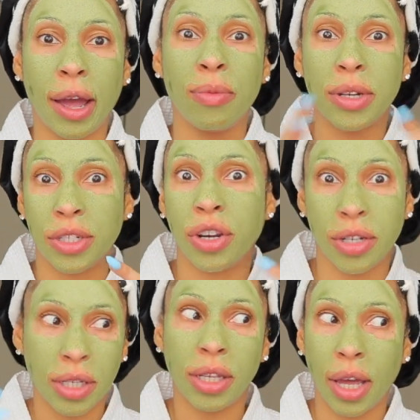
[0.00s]
I wanted y'all to
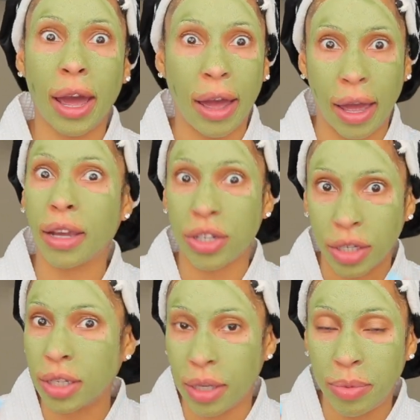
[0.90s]
see that I
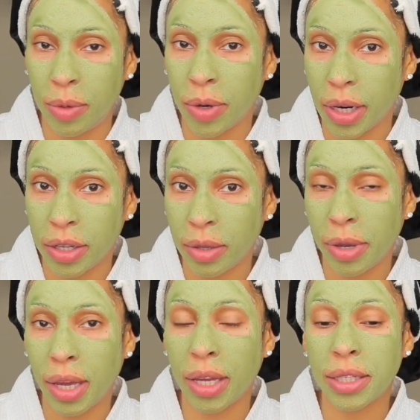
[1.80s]
actually be wearing the
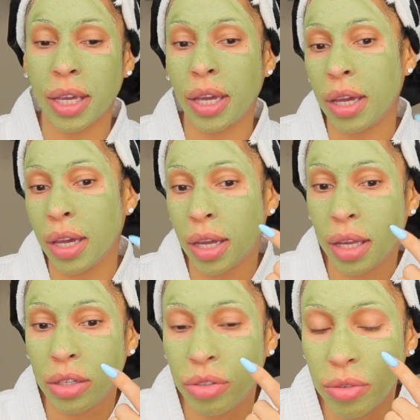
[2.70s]
mask,
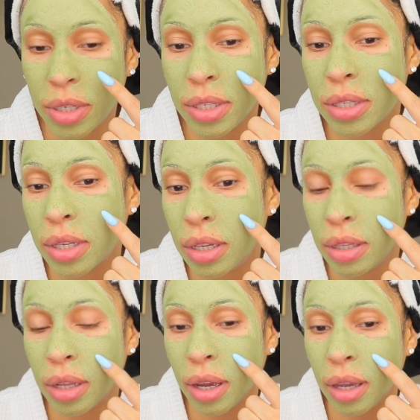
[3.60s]
and you can see
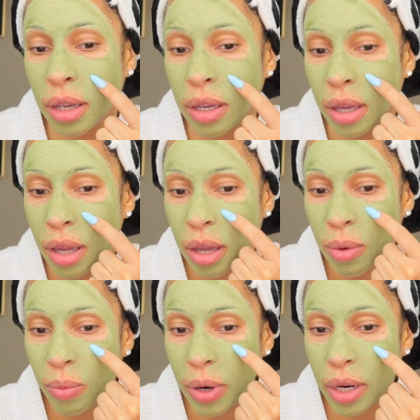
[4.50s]
like
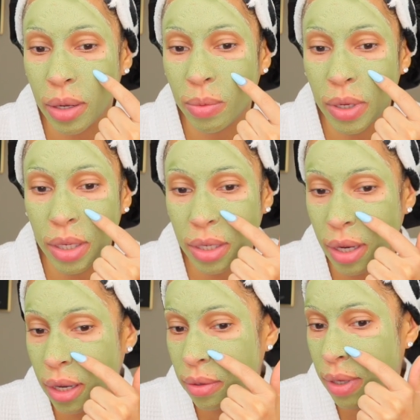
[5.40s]
where it went
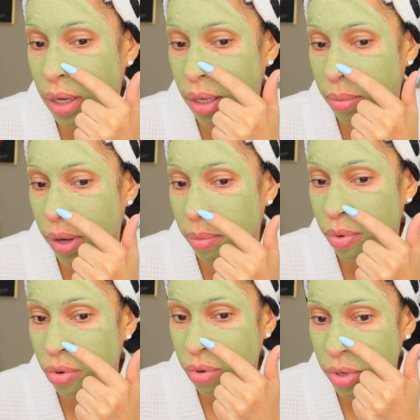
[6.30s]
down like in my
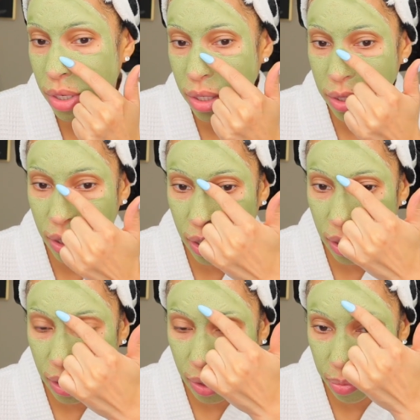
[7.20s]
pores
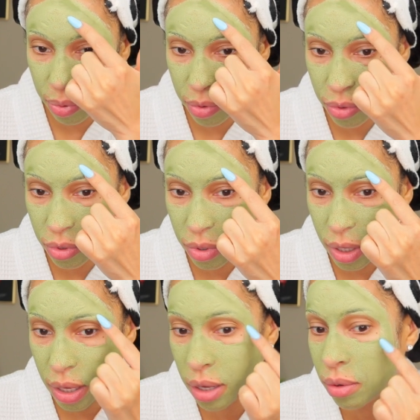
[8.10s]
and pulled
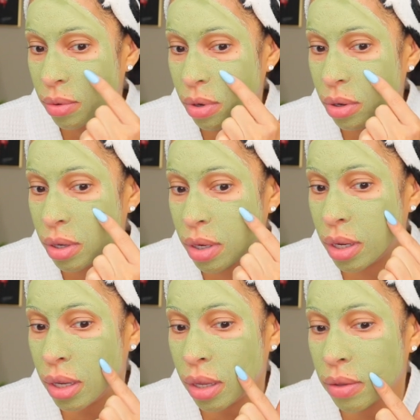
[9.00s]
out all
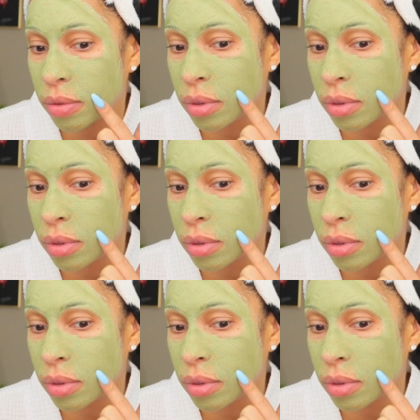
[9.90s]
that